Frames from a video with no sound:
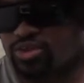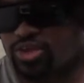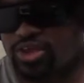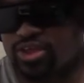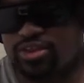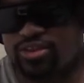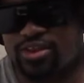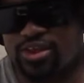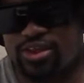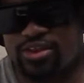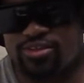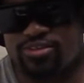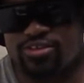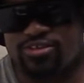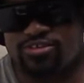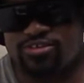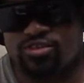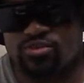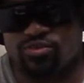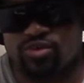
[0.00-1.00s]
And this is the
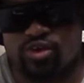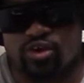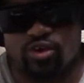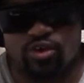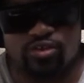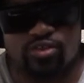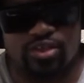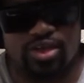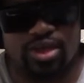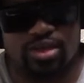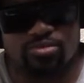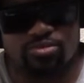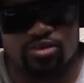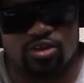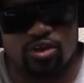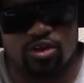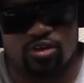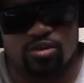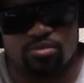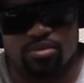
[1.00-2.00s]
recurrent thing I'm talking